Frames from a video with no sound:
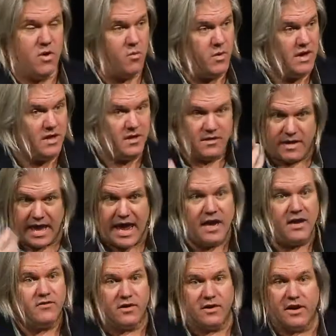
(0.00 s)
where we
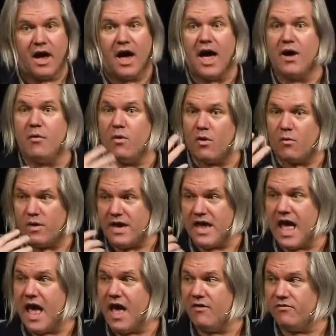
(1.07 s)
age and die, where
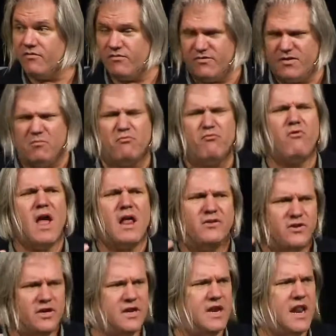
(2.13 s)
we have
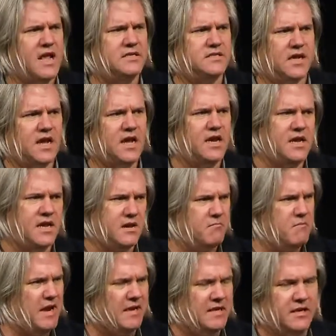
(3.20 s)
depression and anxiety
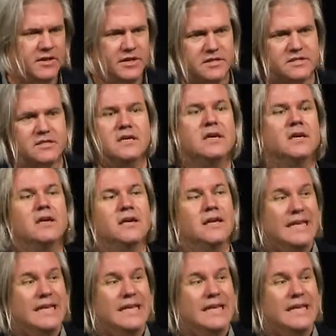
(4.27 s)
and mental illness,